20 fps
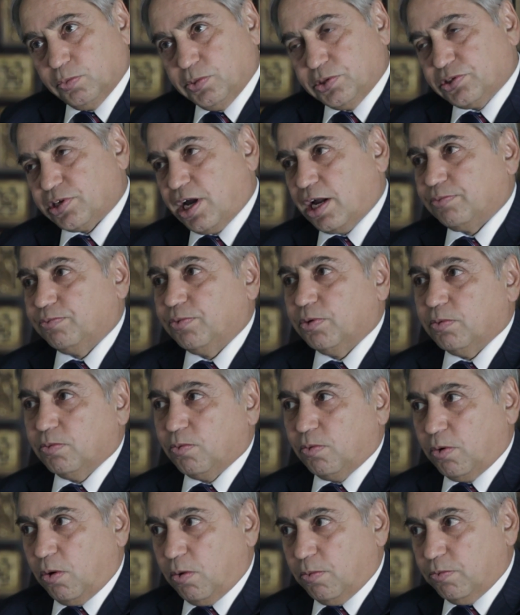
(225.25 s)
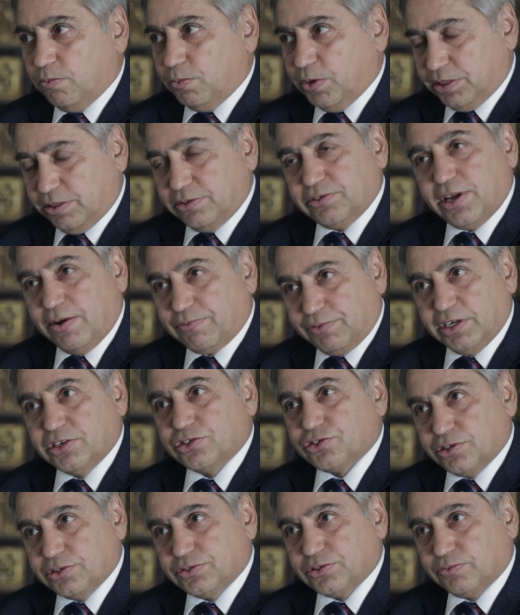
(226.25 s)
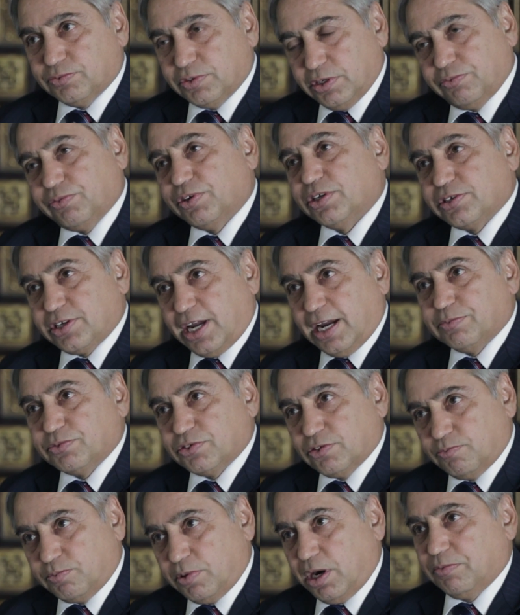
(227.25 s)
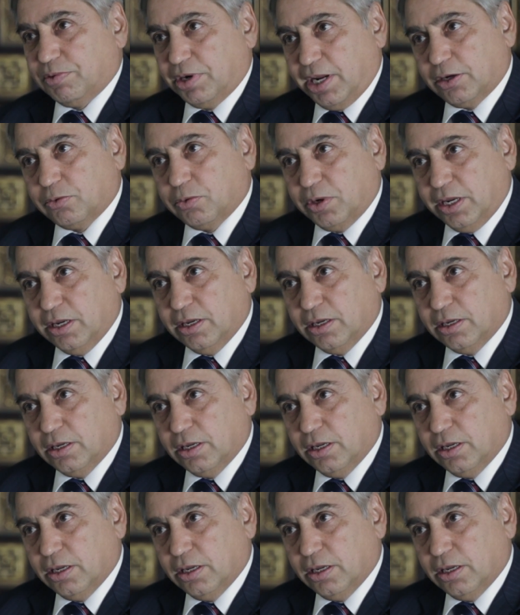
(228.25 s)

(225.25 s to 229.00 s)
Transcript: We start with definitions of the different types of private equity.